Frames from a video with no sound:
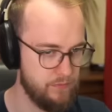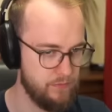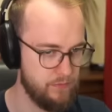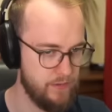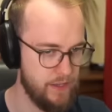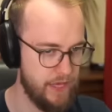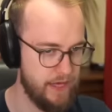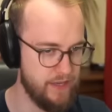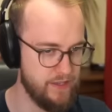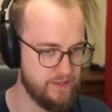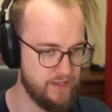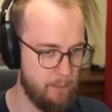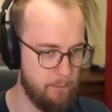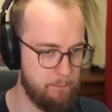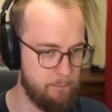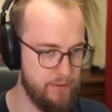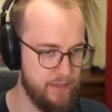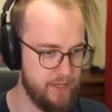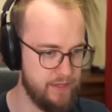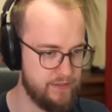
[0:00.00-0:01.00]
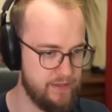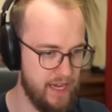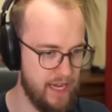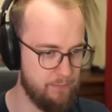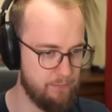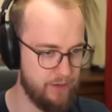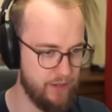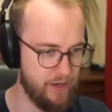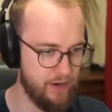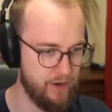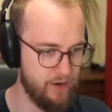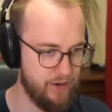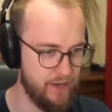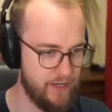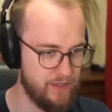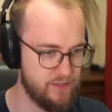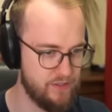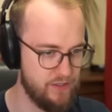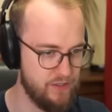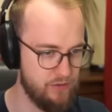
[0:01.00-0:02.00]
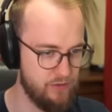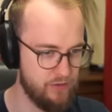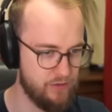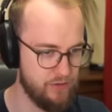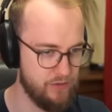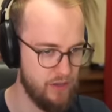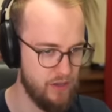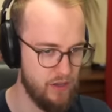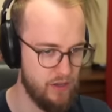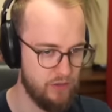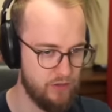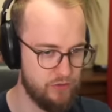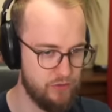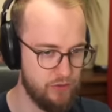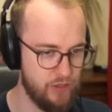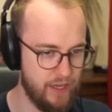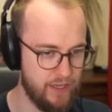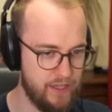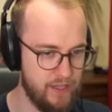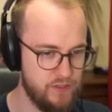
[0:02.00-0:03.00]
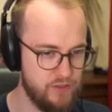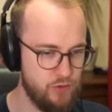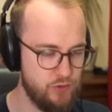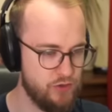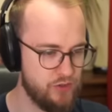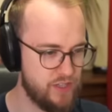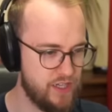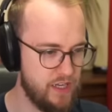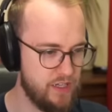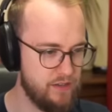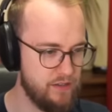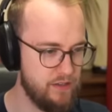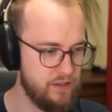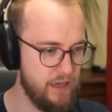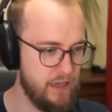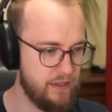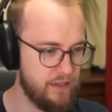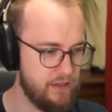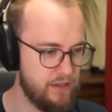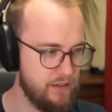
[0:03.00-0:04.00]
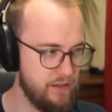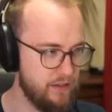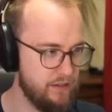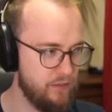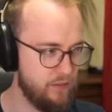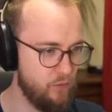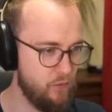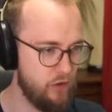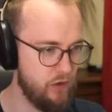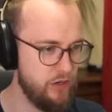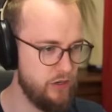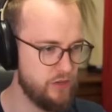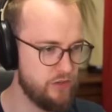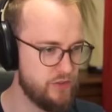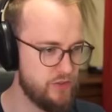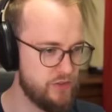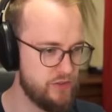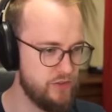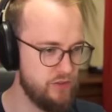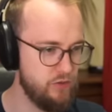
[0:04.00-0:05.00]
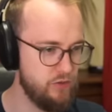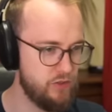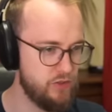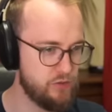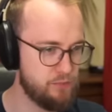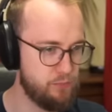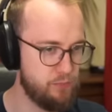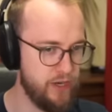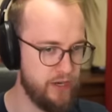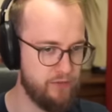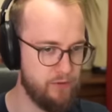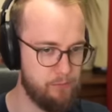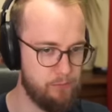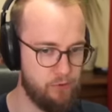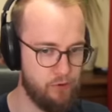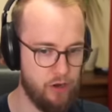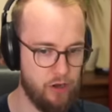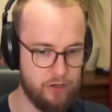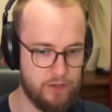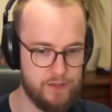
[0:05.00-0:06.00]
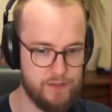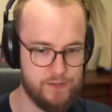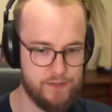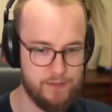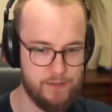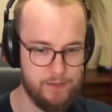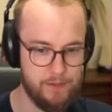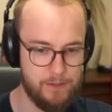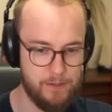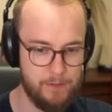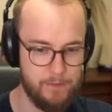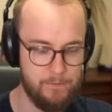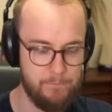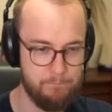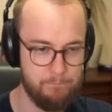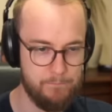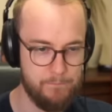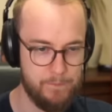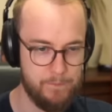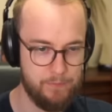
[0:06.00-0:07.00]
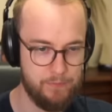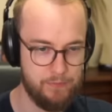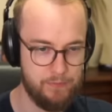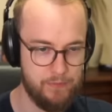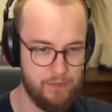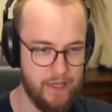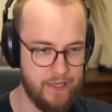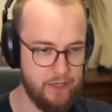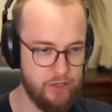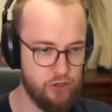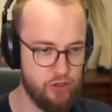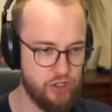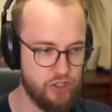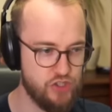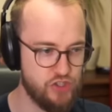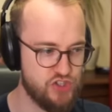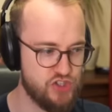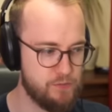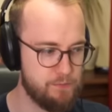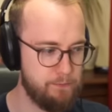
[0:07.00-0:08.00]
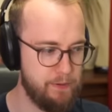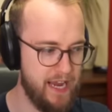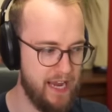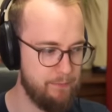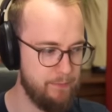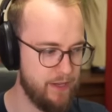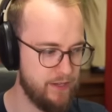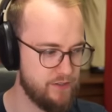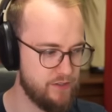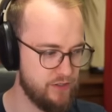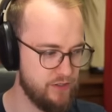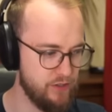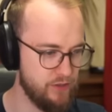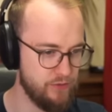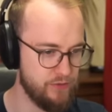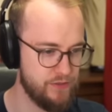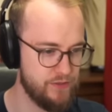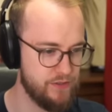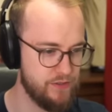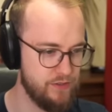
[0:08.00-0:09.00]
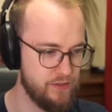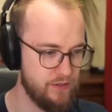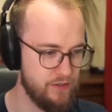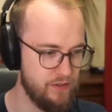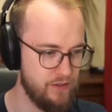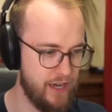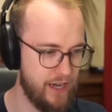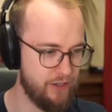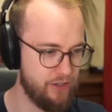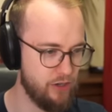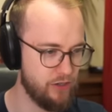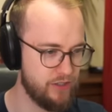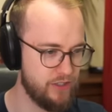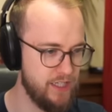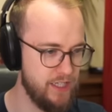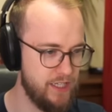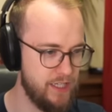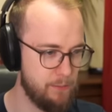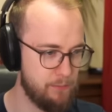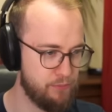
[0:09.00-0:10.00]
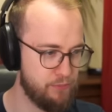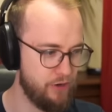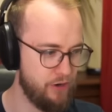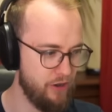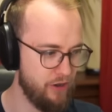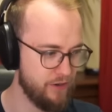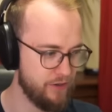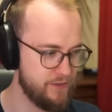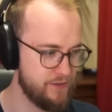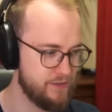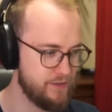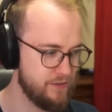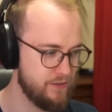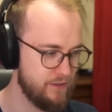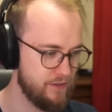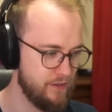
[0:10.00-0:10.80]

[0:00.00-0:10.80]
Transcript: That is a big damn there. Execute. Dude, I guess you just get, like, warriors you just pray for procs. And then you can just spam executes. I got giga procs.